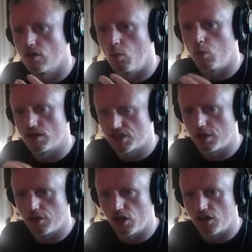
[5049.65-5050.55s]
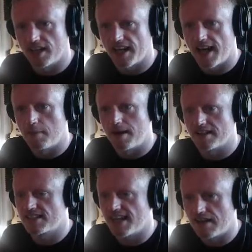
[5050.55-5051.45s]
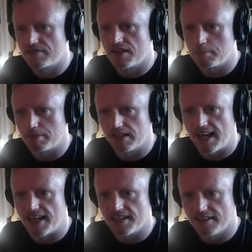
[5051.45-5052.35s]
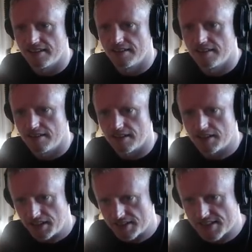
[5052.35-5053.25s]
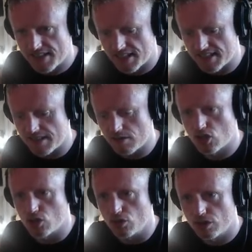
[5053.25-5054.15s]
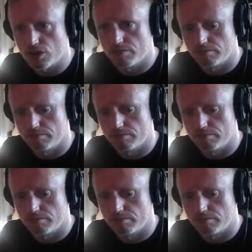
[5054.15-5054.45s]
what's going on here, I'm actually having it play in 16th chunks,